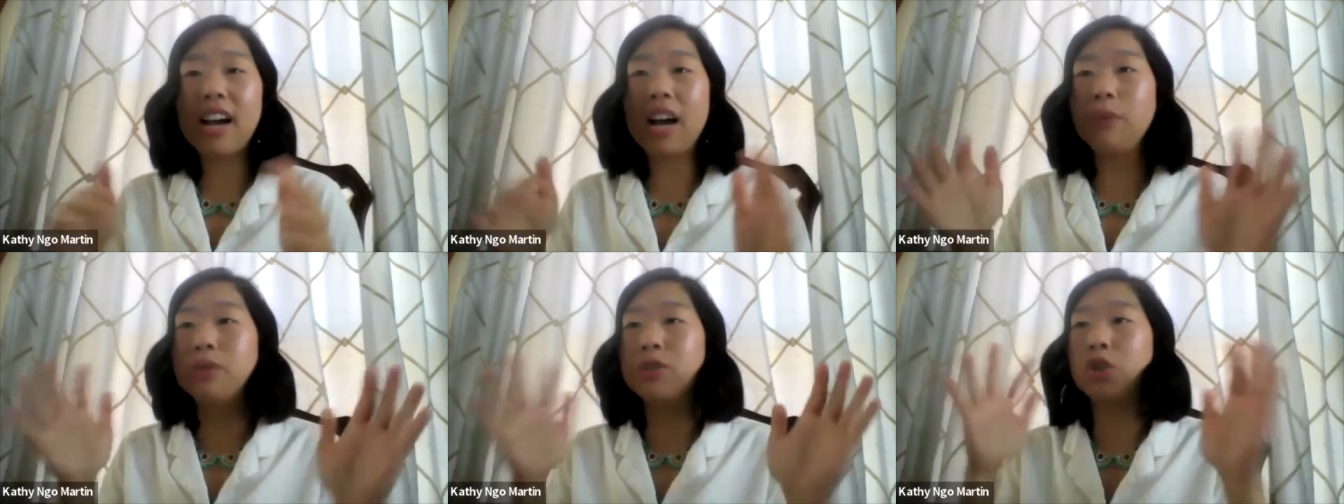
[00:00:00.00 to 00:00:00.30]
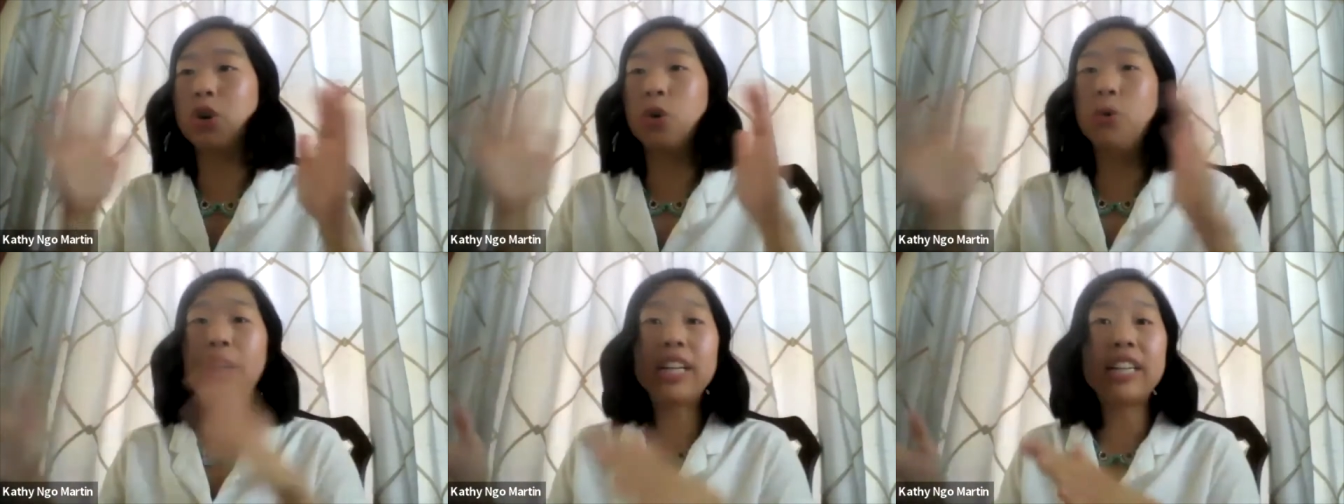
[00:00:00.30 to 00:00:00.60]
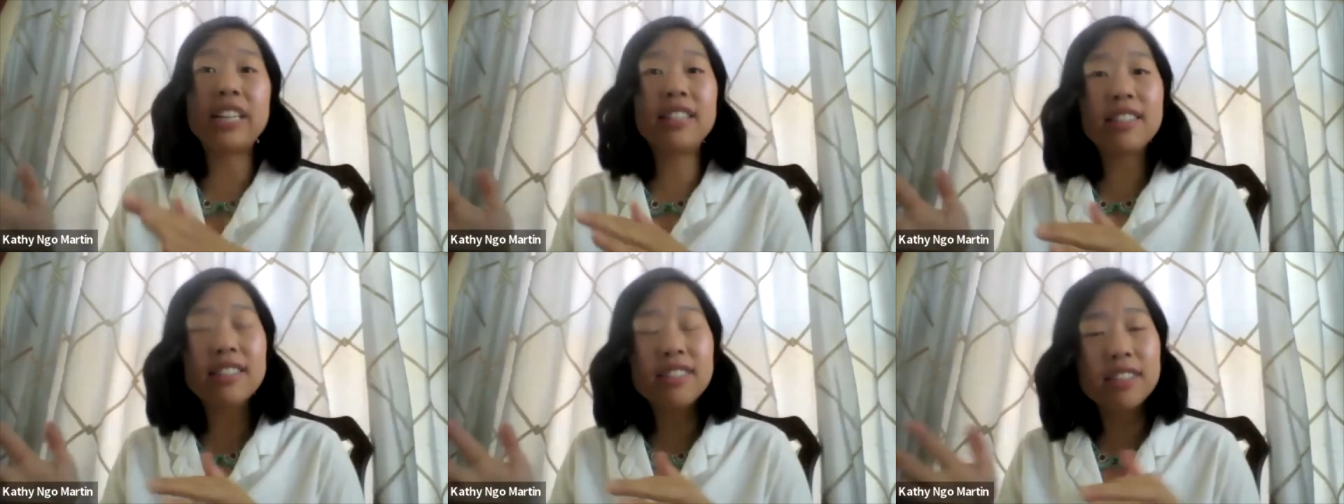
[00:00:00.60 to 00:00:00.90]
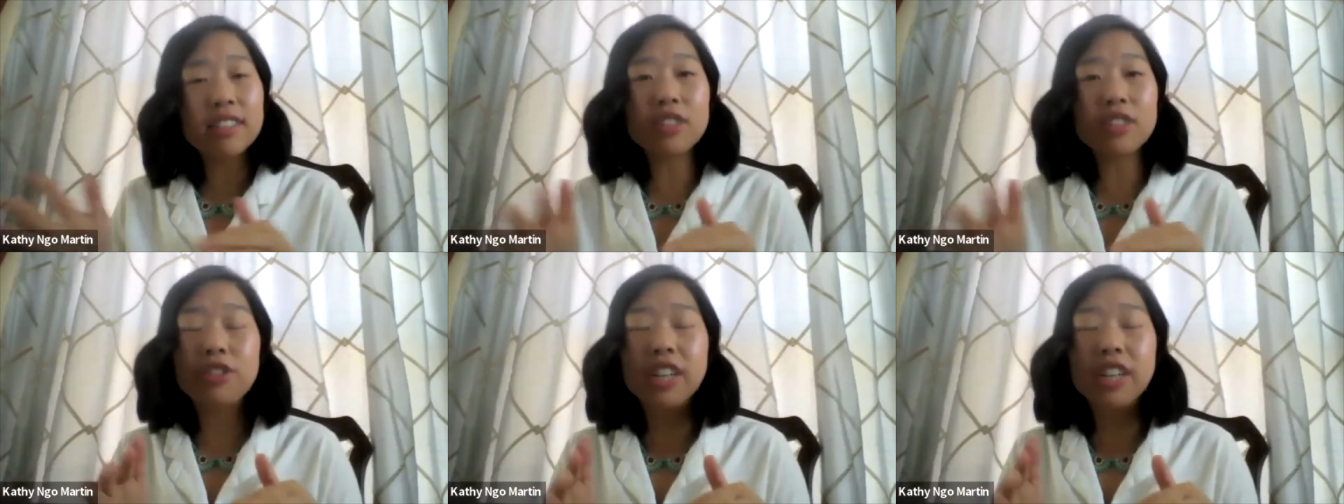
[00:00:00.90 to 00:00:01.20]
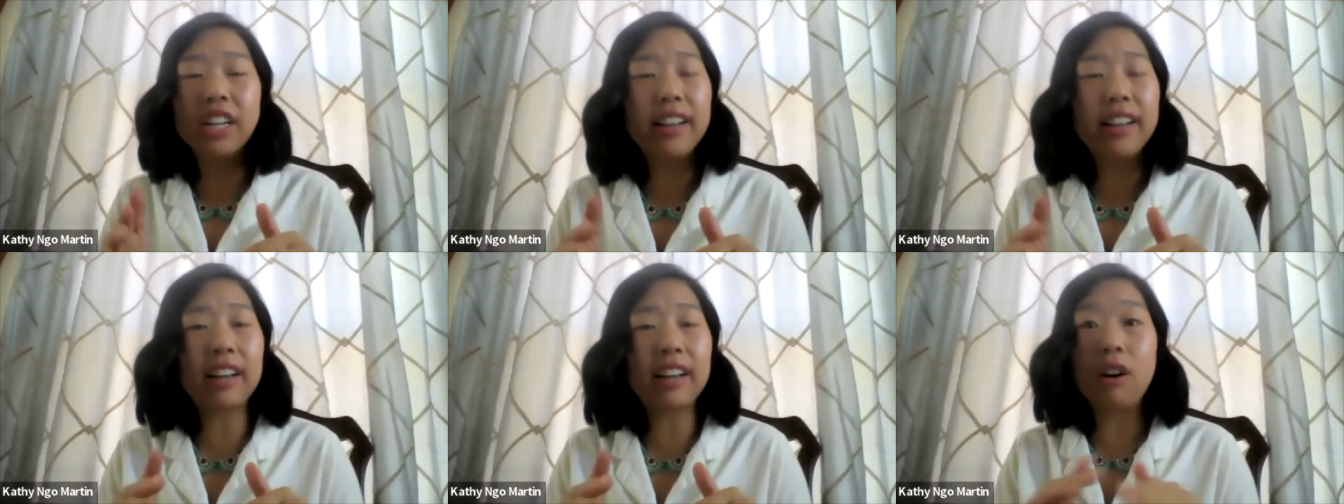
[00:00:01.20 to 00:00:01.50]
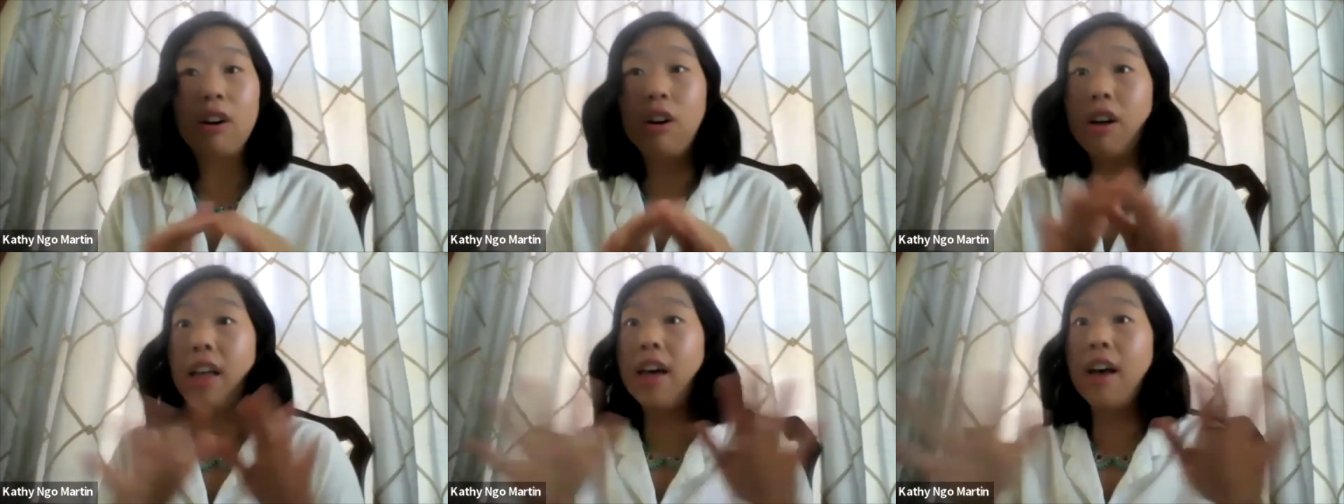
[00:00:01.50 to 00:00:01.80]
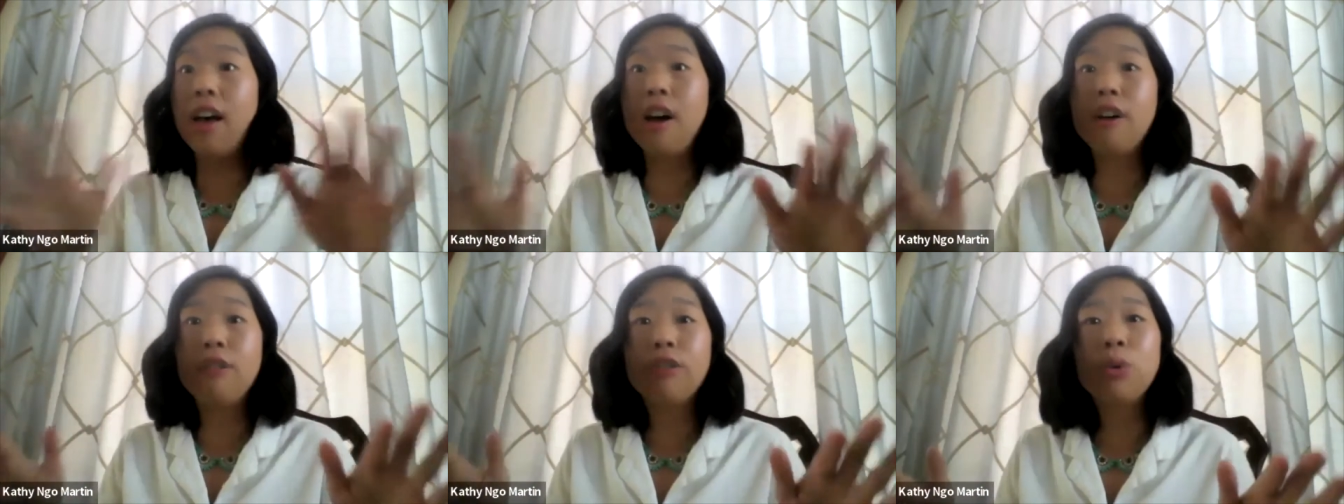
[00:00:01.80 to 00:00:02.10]
I was going to distance learning like
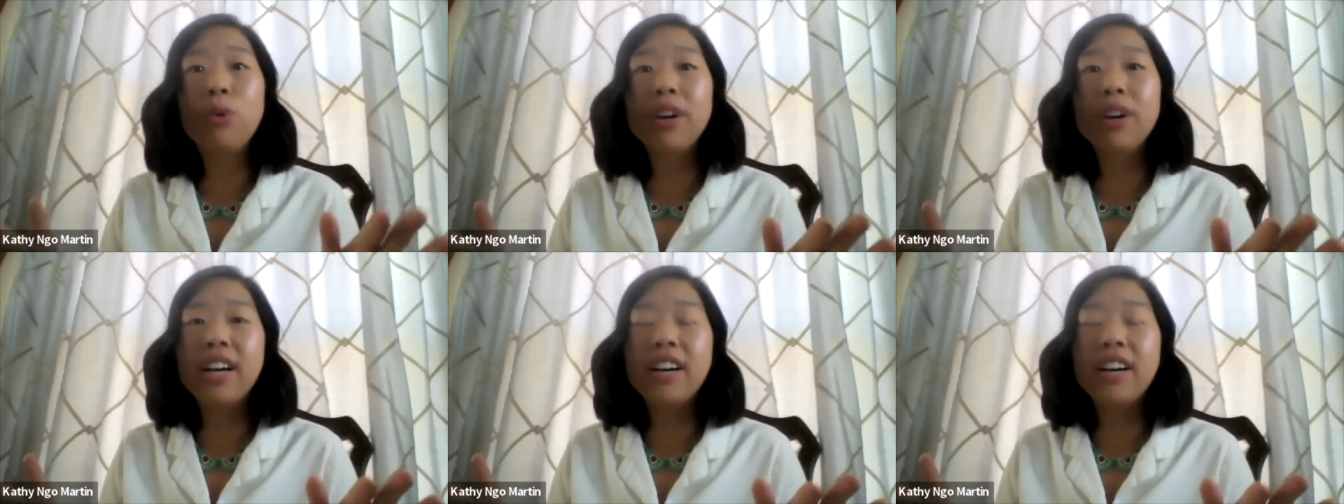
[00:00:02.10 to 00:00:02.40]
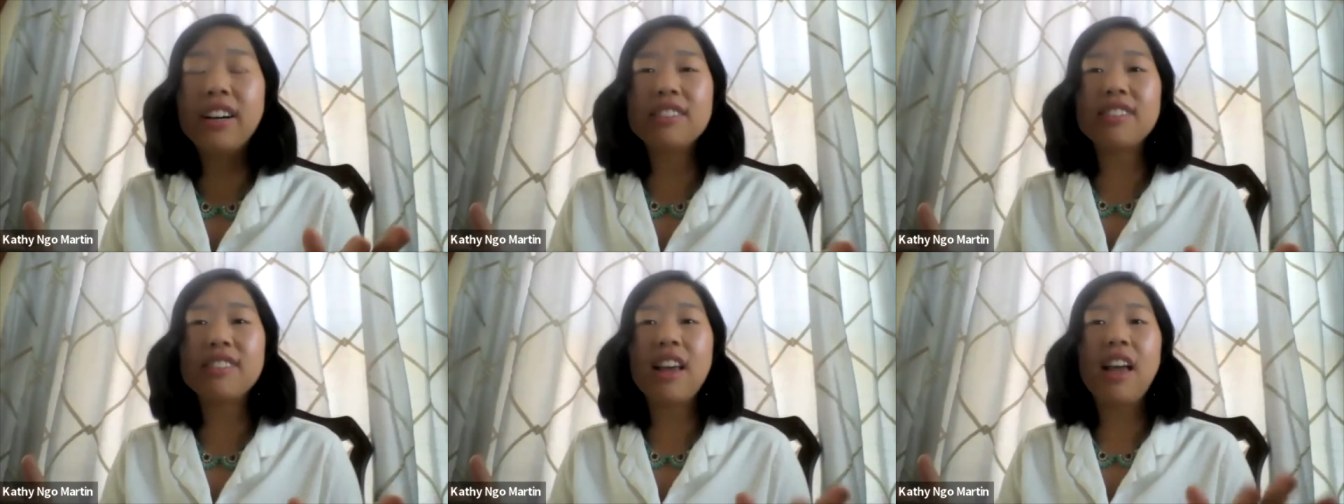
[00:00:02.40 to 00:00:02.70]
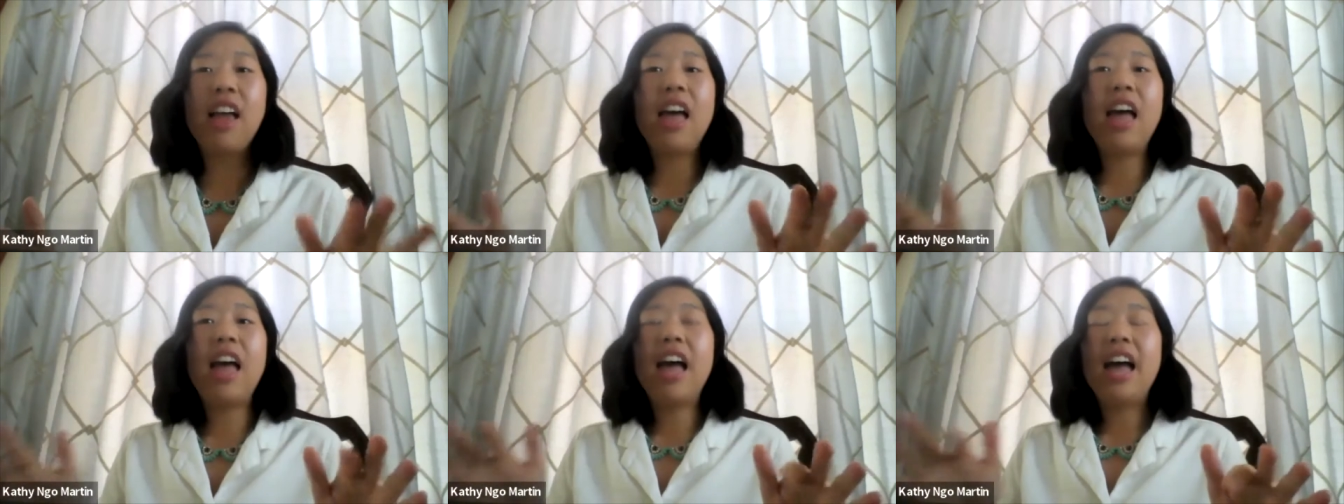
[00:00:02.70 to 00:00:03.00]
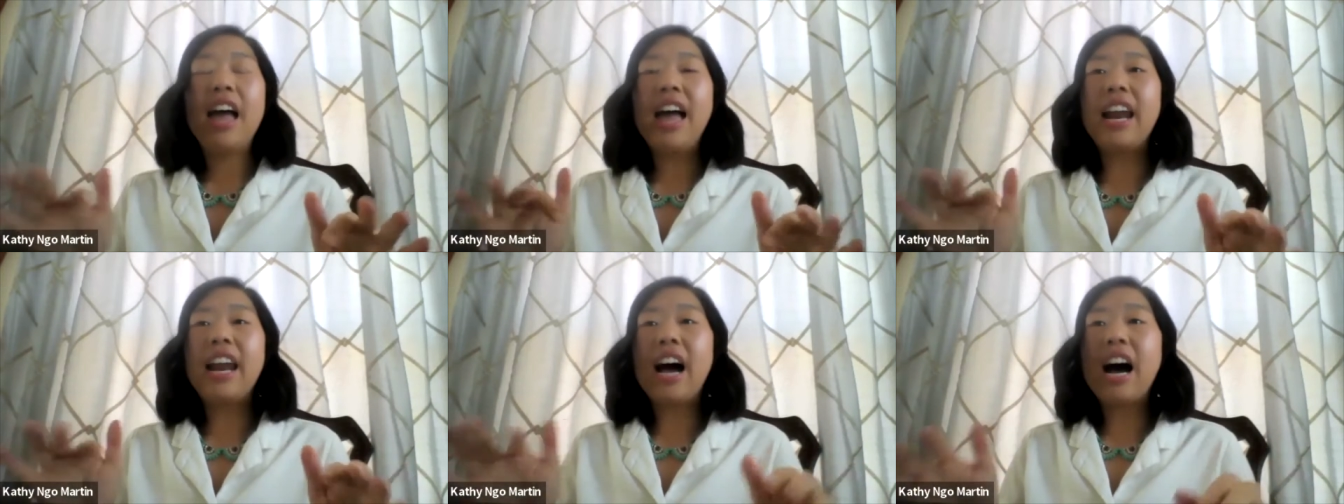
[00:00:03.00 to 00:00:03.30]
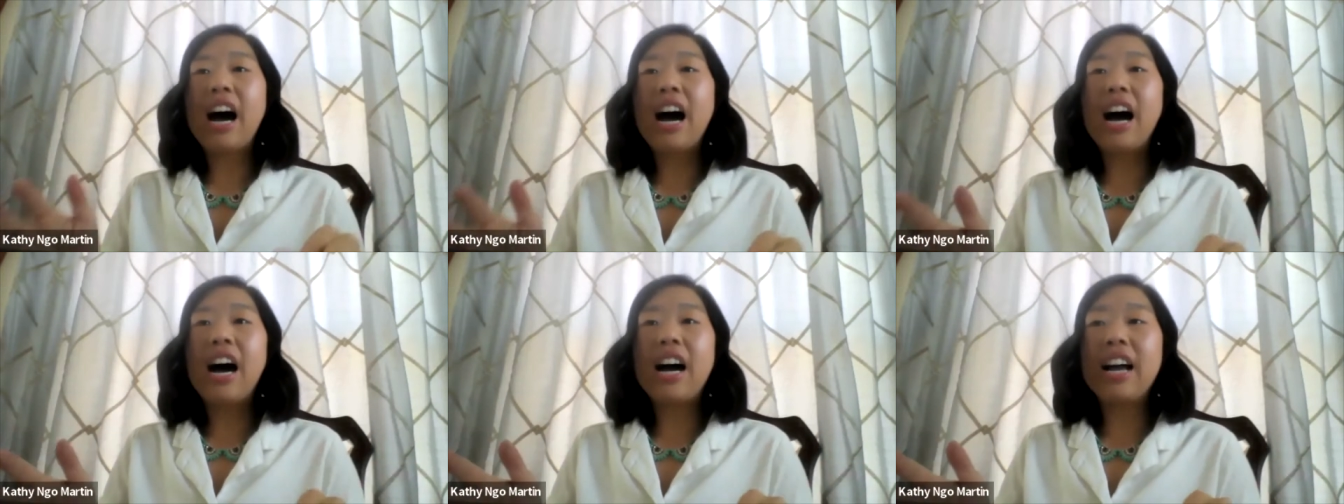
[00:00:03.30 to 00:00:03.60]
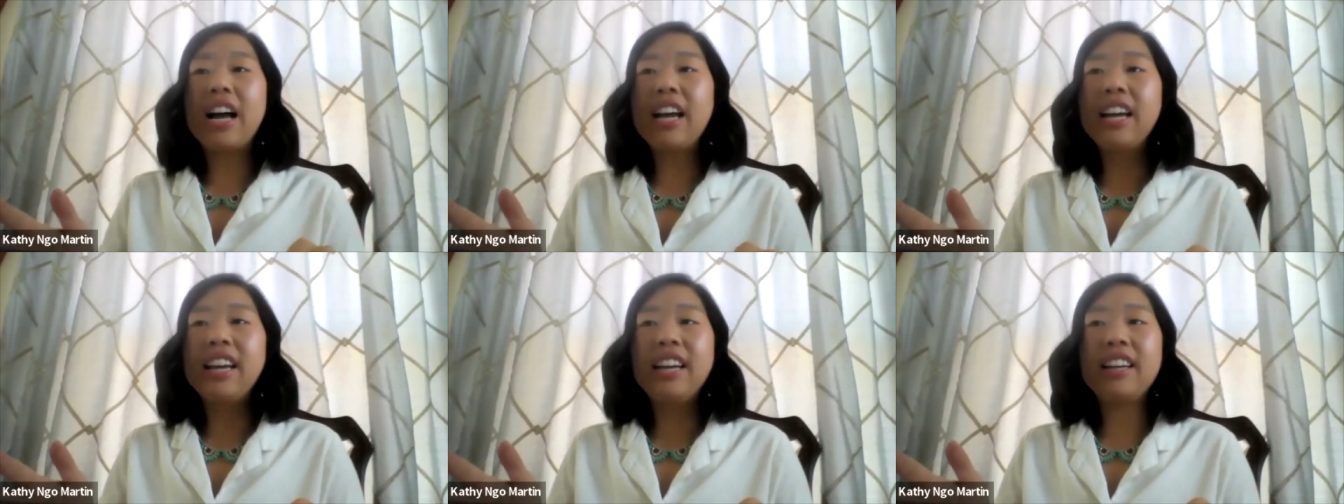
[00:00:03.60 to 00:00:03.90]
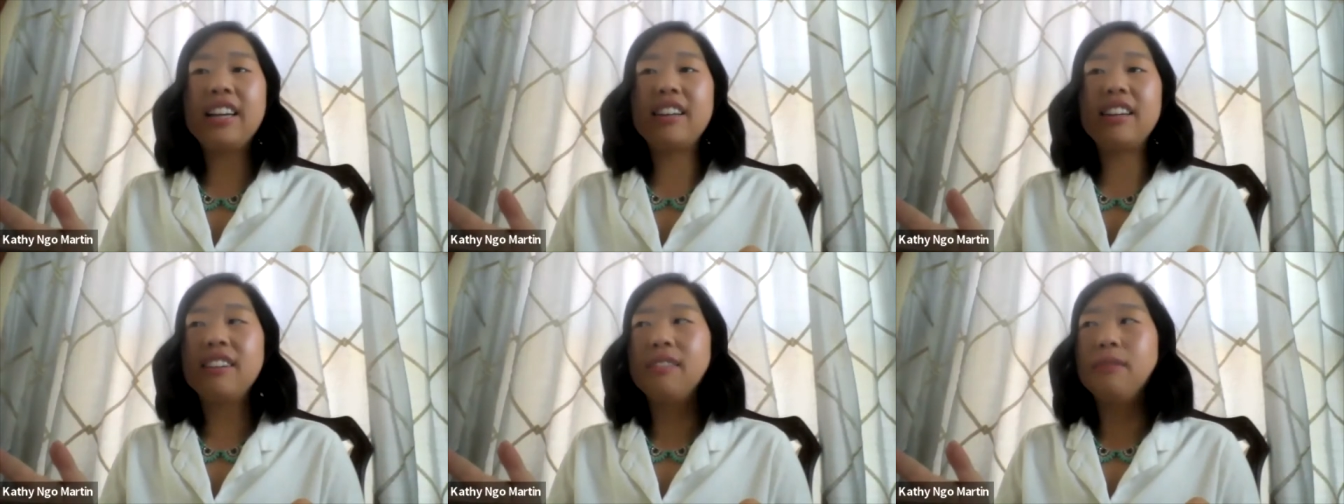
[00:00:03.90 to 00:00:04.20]
everyone else. And
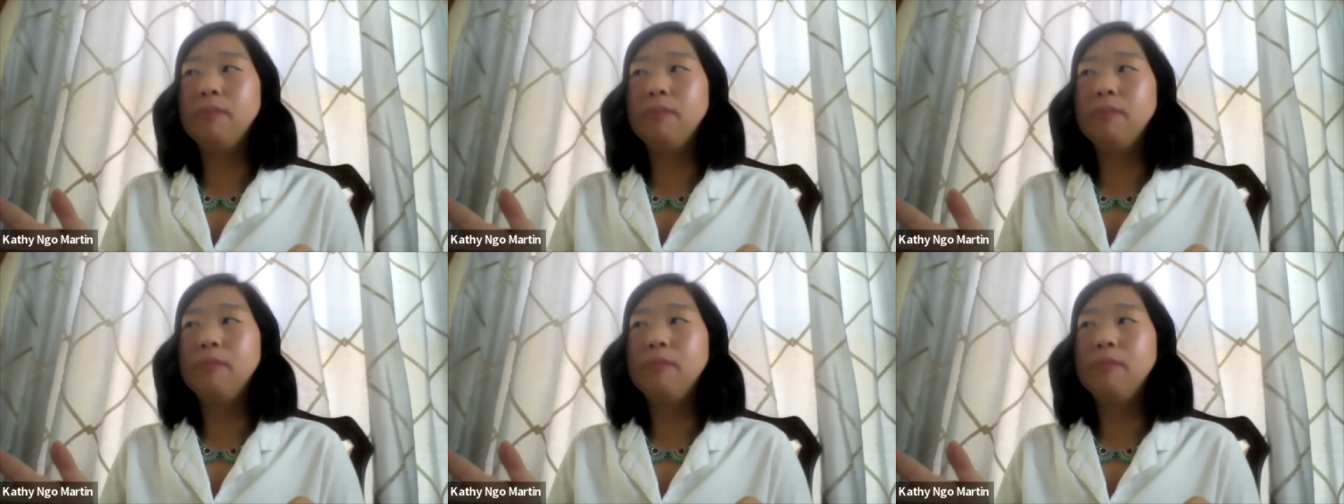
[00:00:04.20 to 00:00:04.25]
I